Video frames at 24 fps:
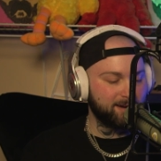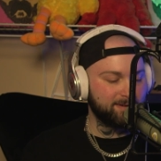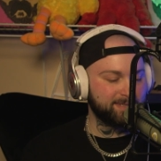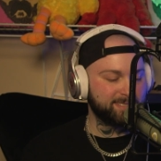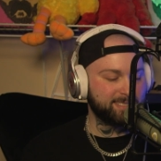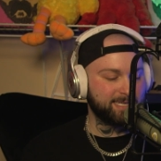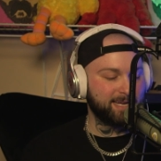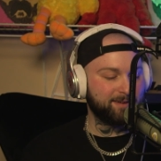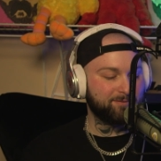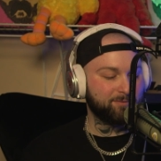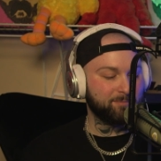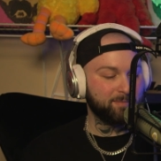
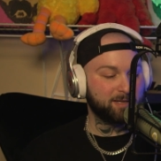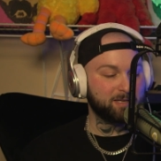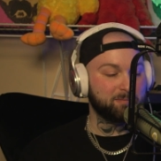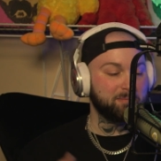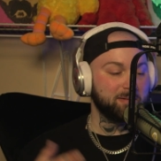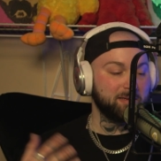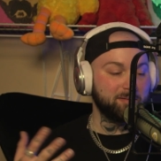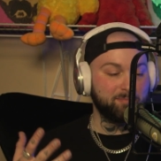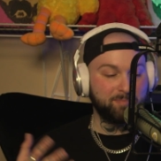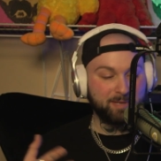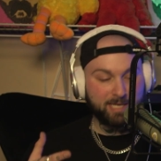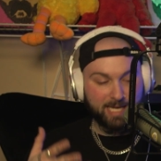aside from like
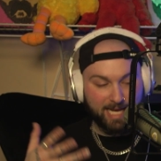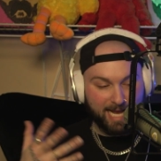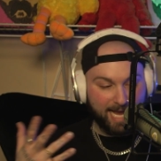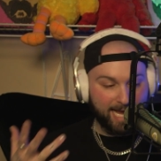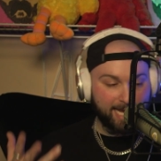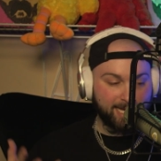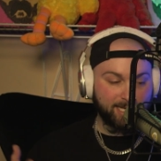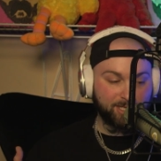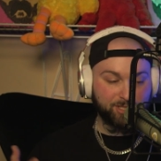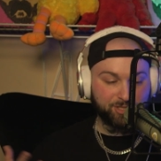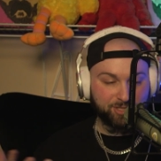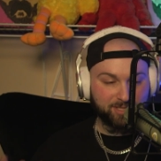me being
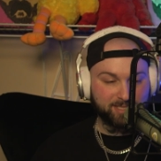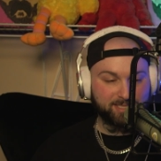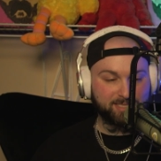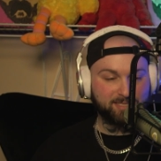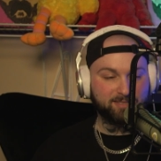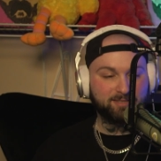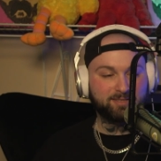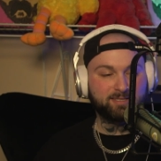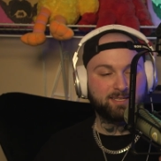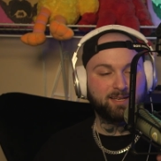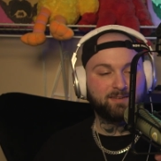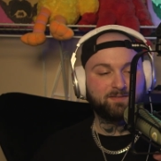anxious and
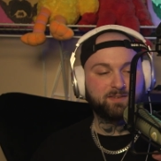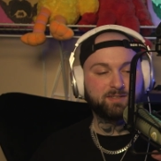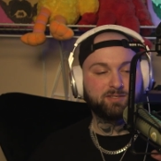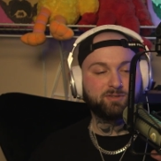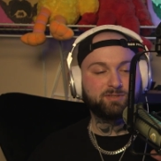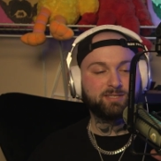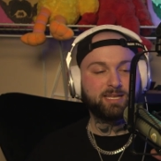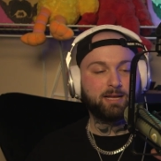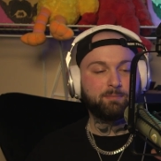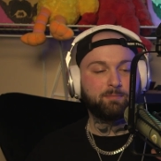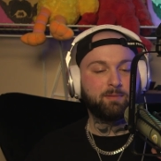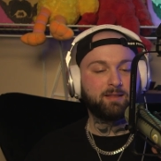stuff. Because there's
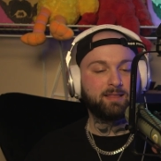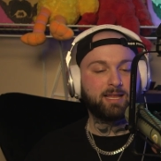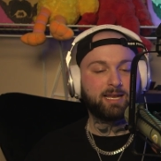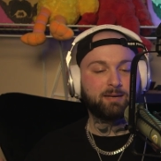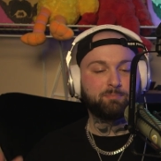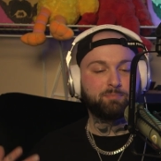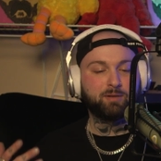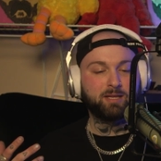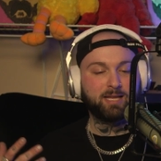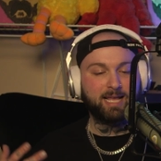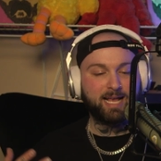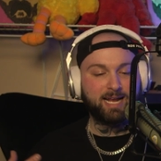not a lot of
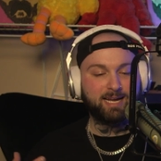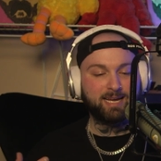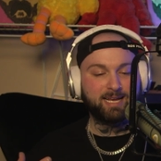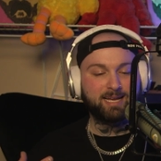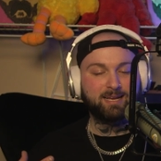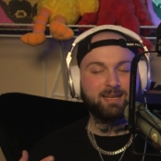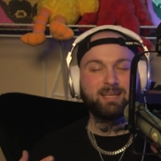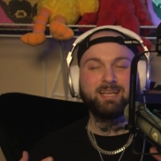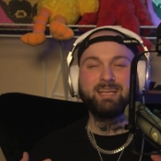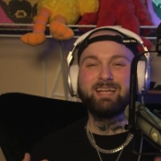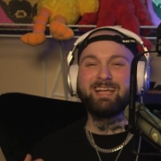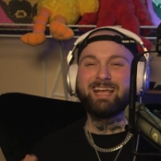
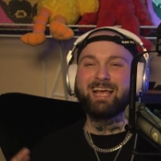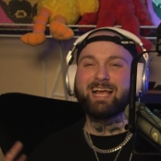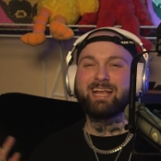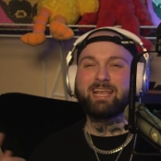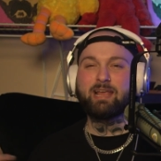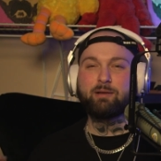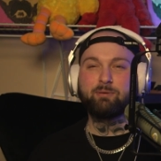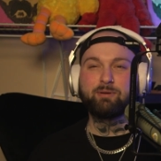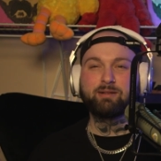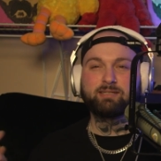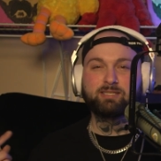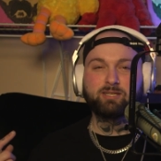planning. I
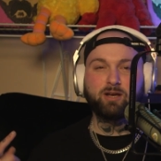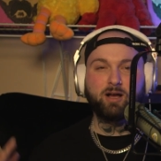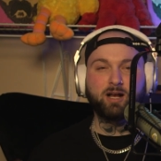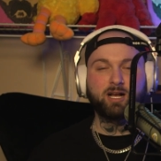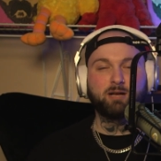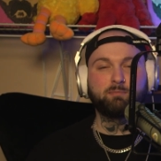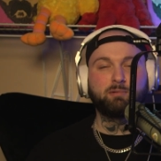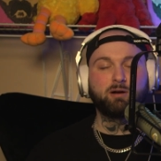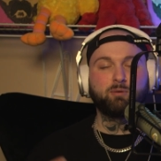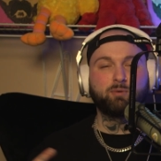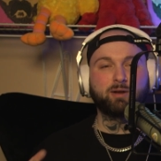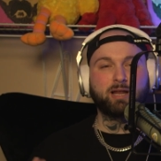can't really talk
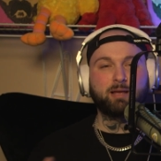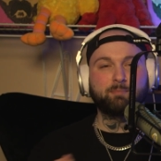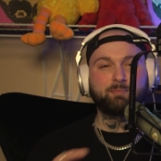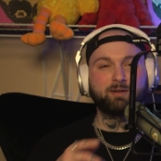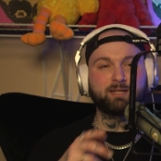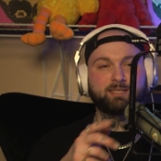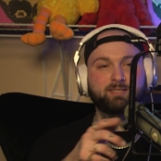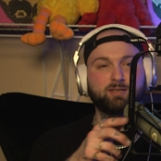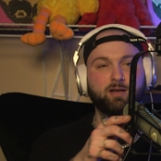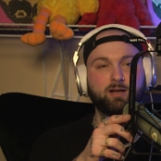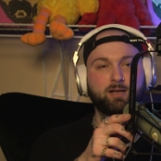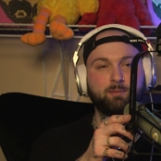about what I'm going
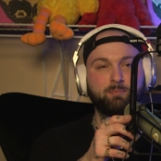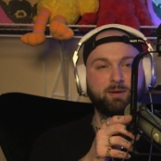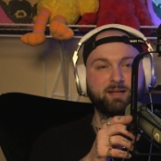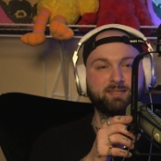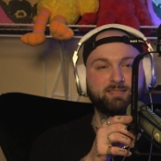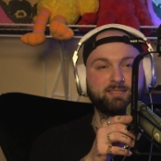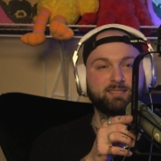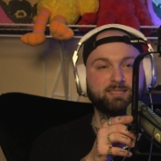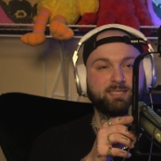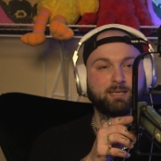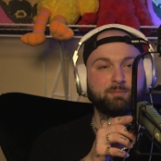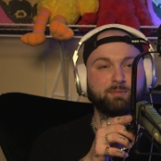to talk about
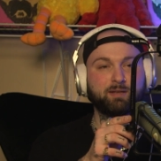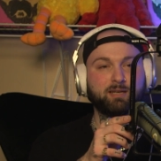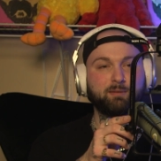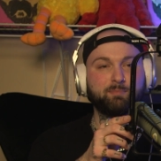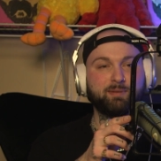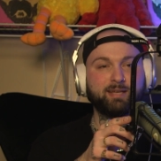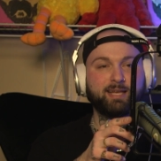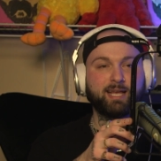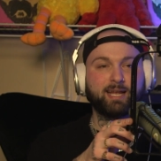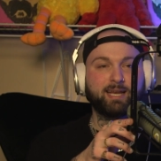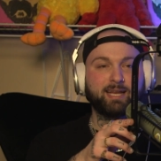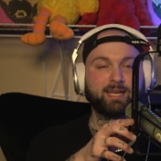since I'm going to be
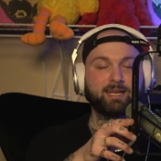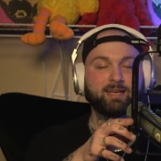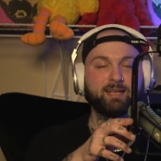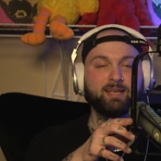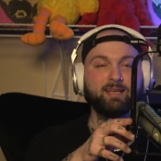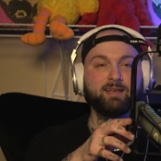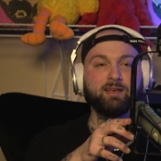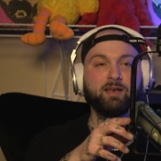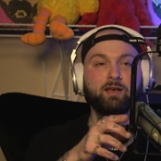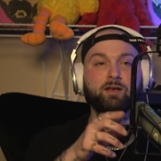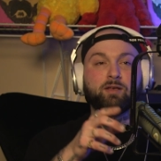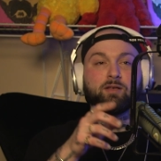getting
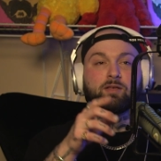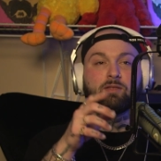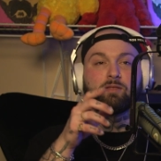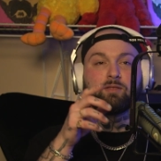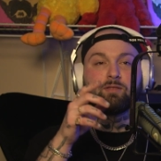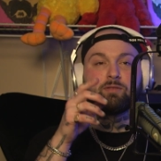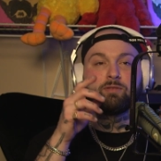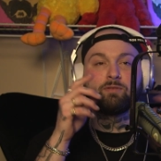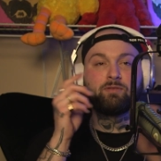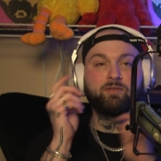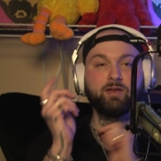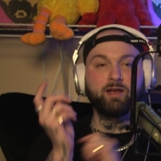
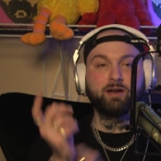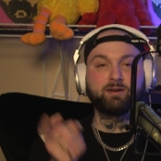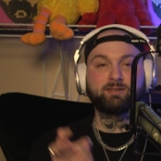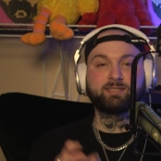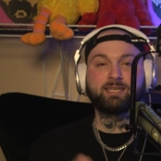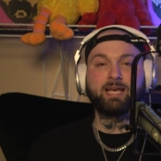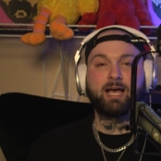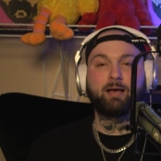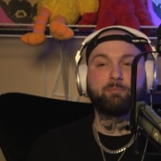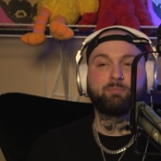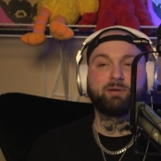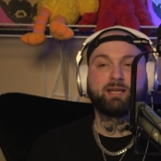their
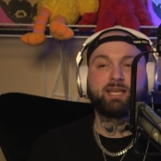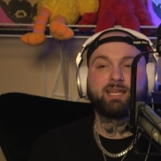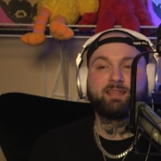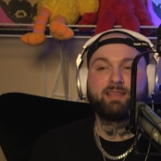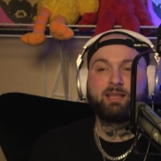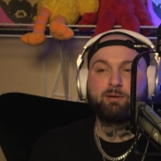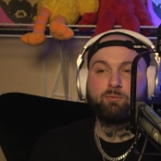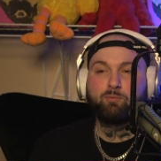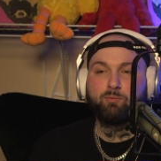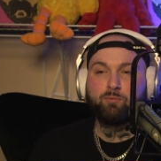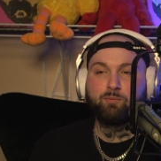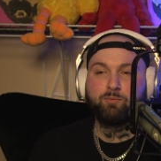topic. And
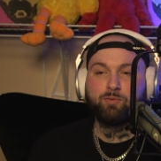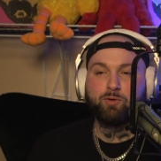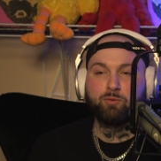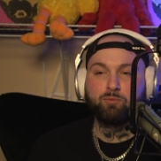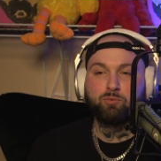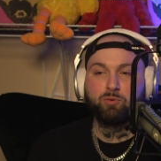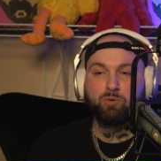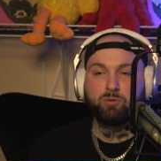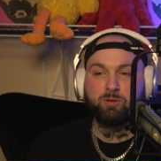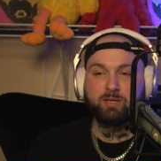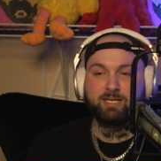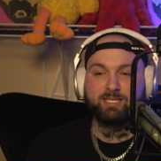they the
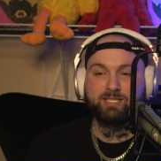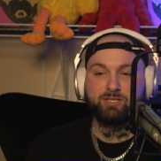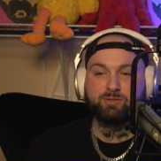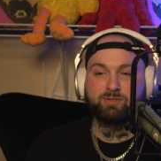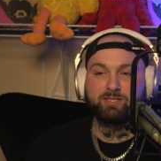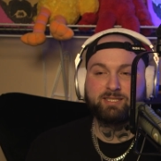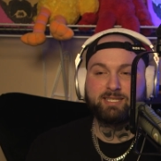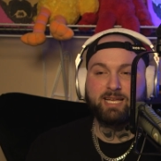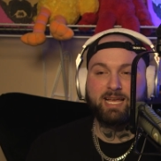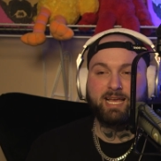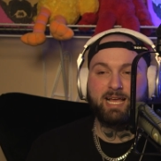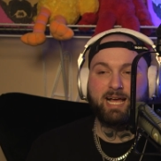rule is you
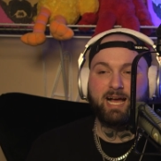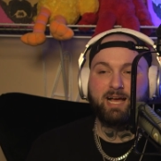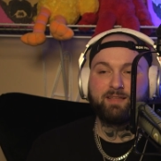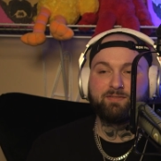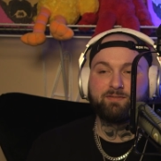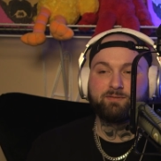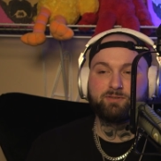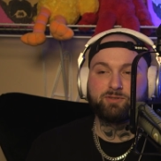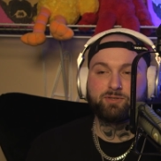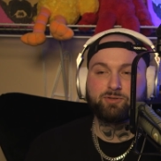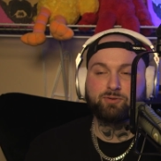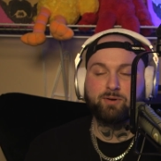stay
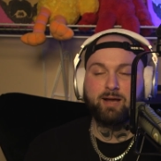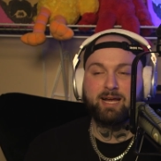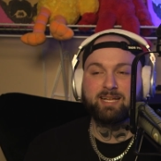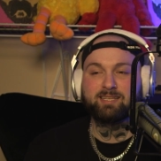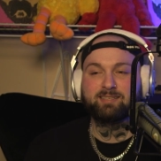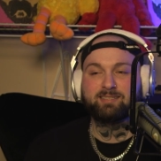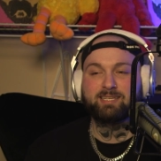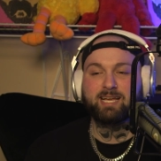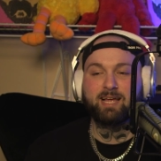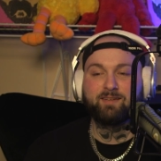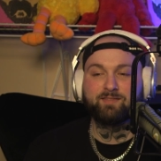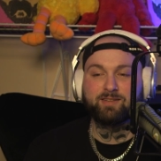on, try and
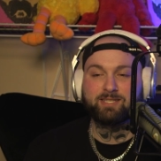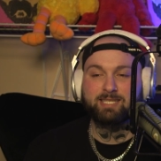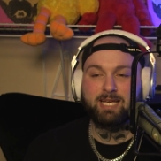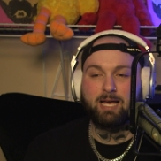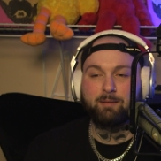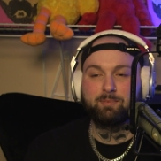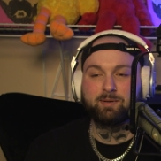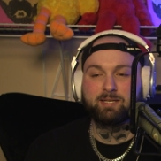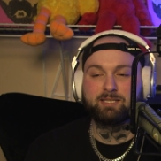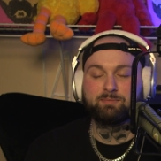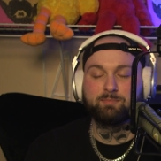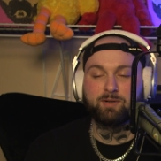stay on the
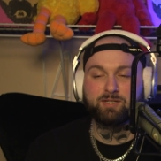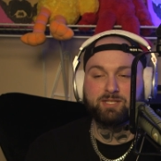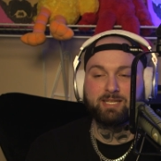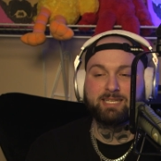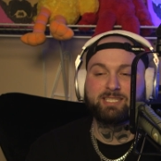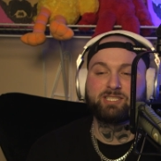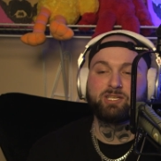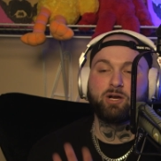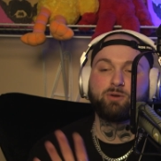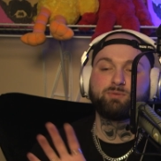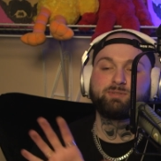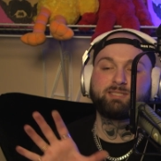topic as much.
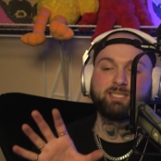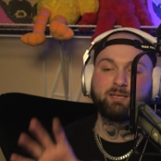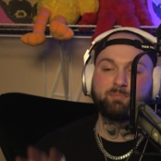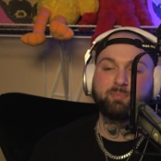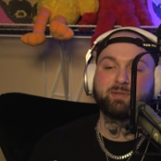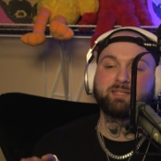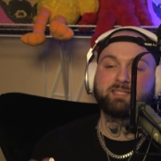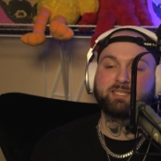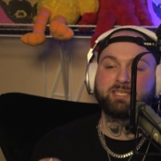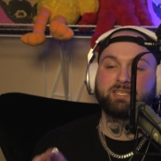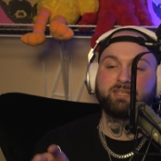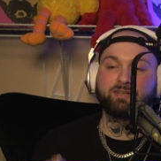Like don't dip
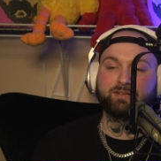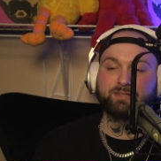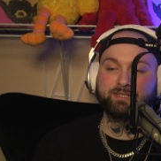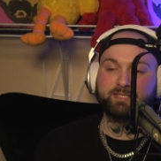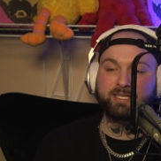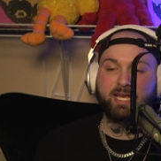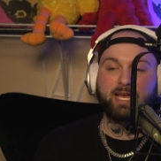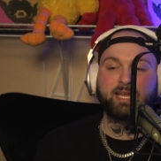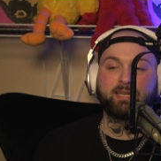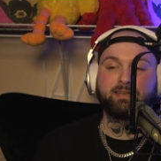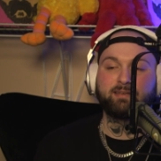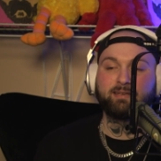into your
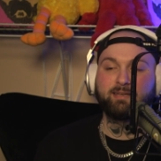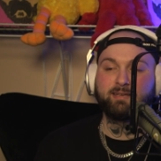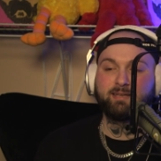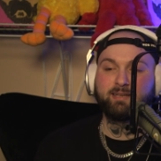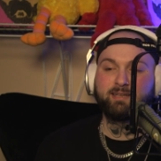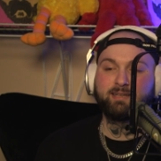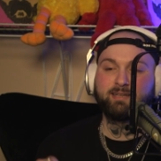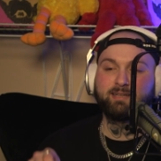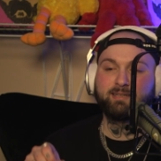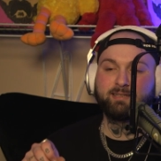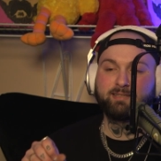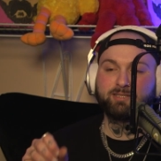set.
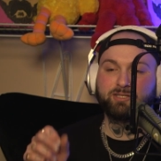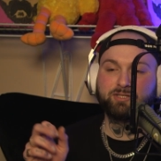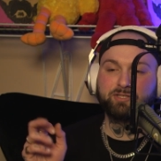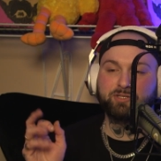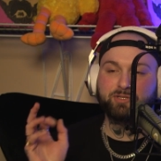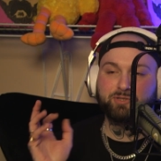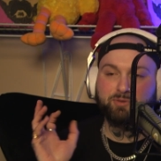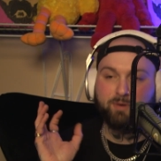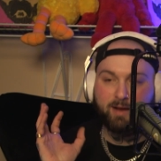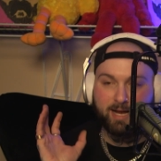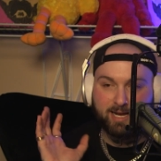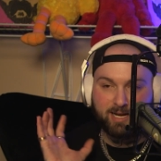Just
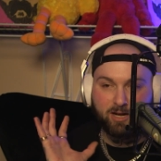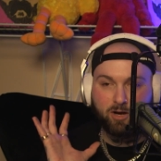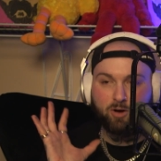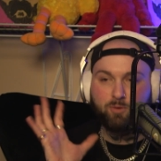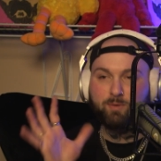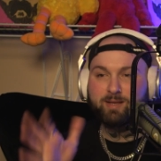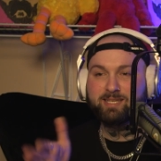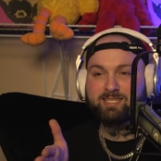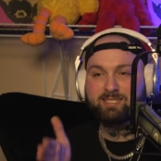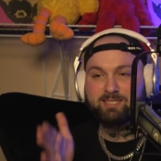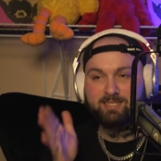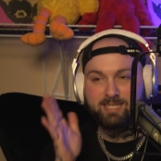try and
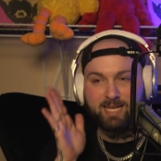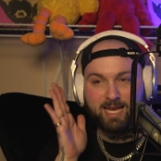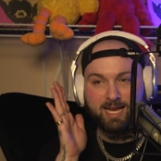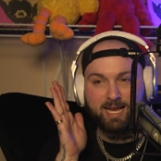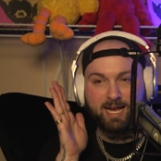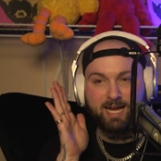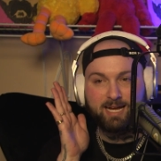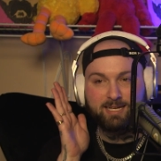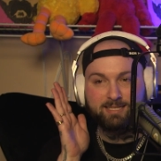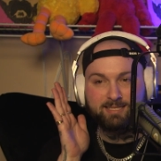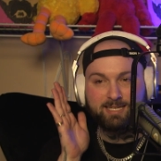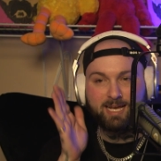always stay
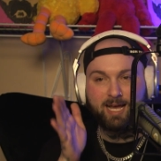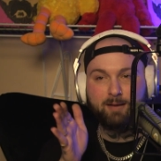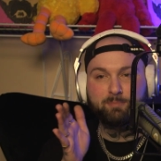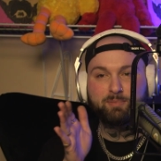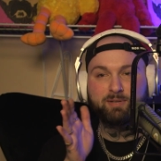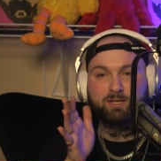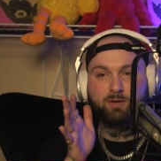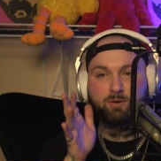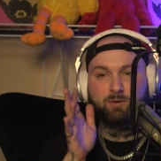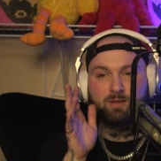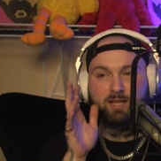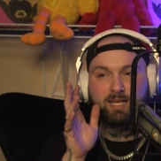on
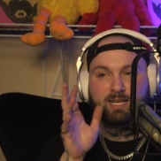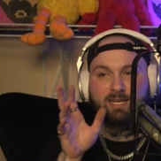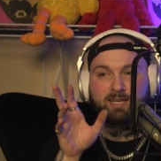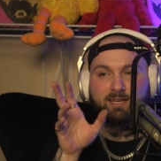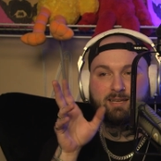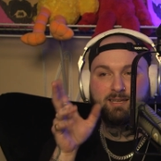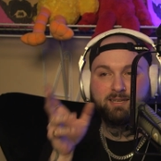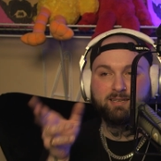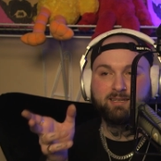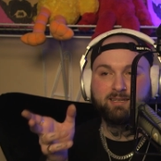topic or like.